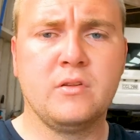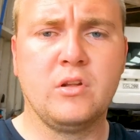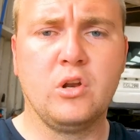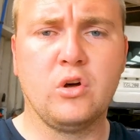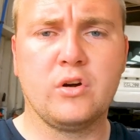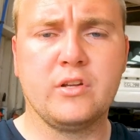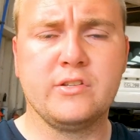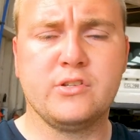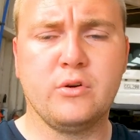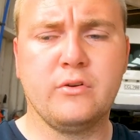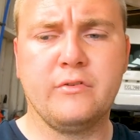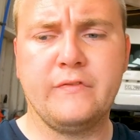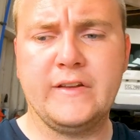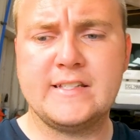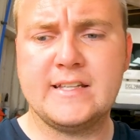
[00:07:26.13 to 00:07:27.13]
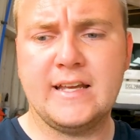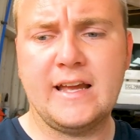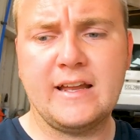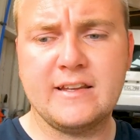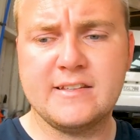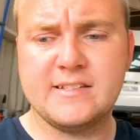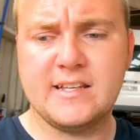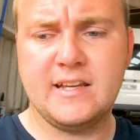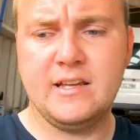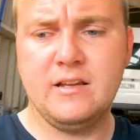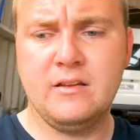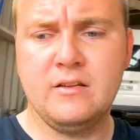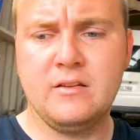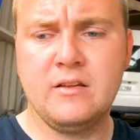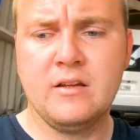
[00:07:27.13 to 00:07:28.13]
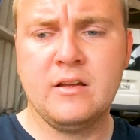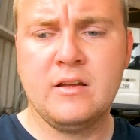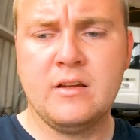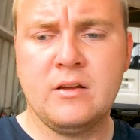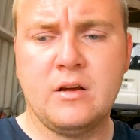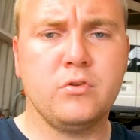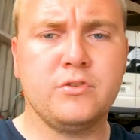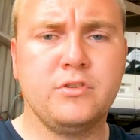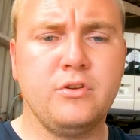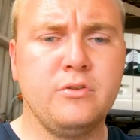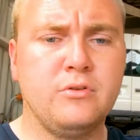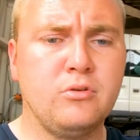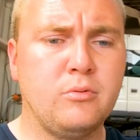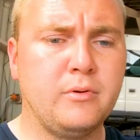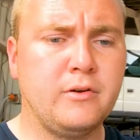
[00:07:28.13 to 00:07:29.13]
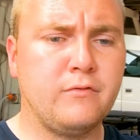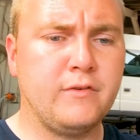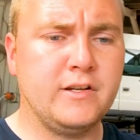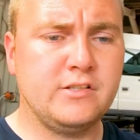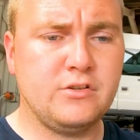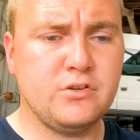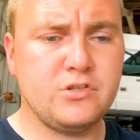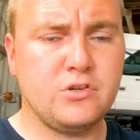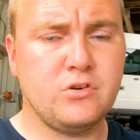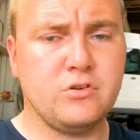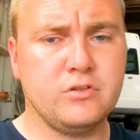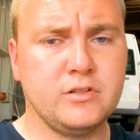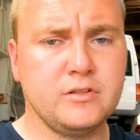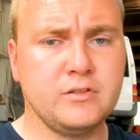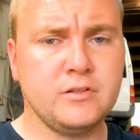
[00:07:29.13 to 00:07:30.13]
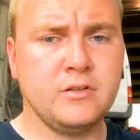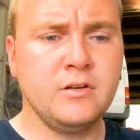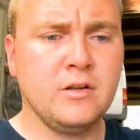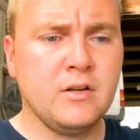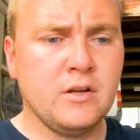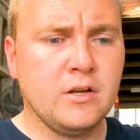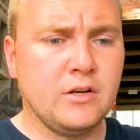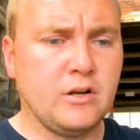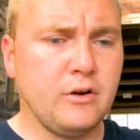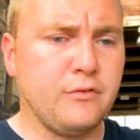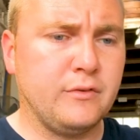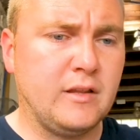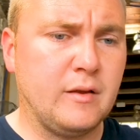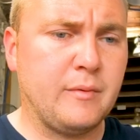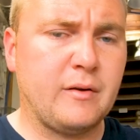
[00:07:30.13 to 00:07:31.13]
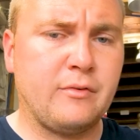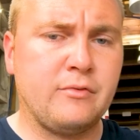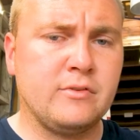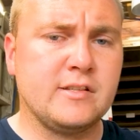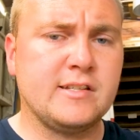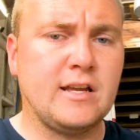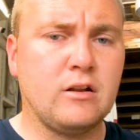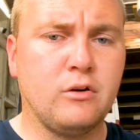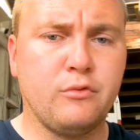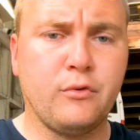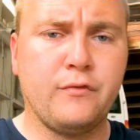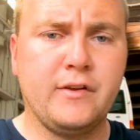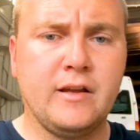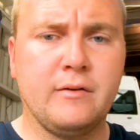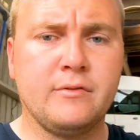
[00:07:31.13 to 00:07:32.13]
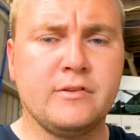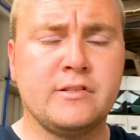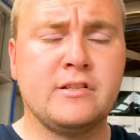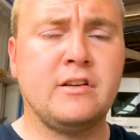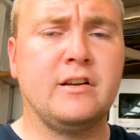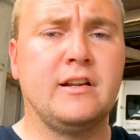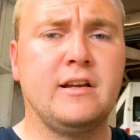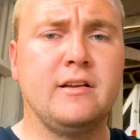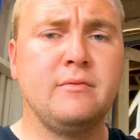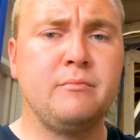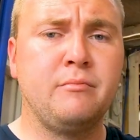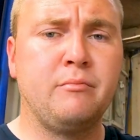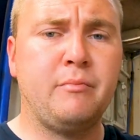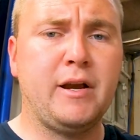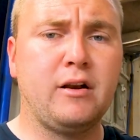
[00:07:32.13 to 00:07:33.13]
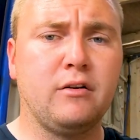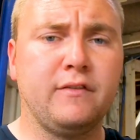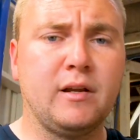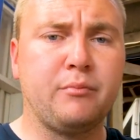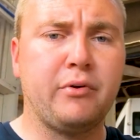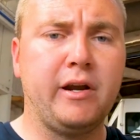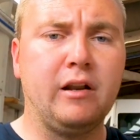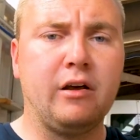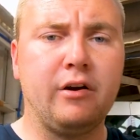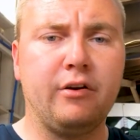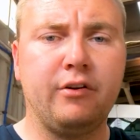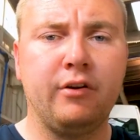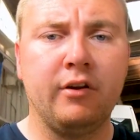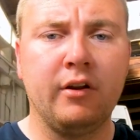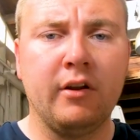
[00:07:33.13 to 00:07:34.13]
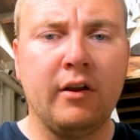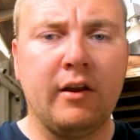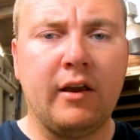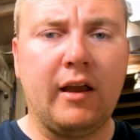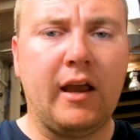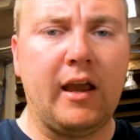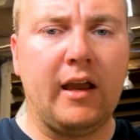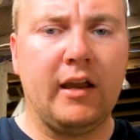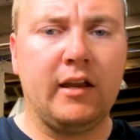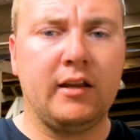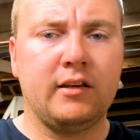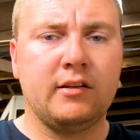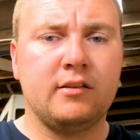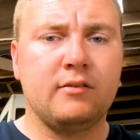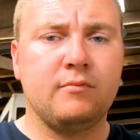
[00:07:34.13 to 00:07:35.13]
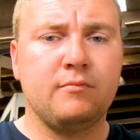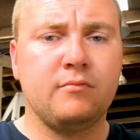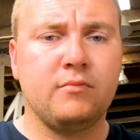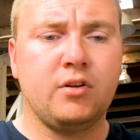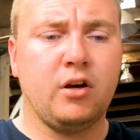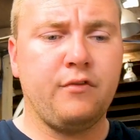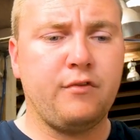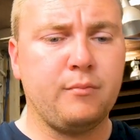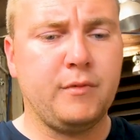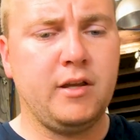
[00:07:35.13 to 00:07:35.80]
look into, investigate, and see what to do a bit of research on, and go from there. But to start off with, yeah, I'm just going to back off that preload and go from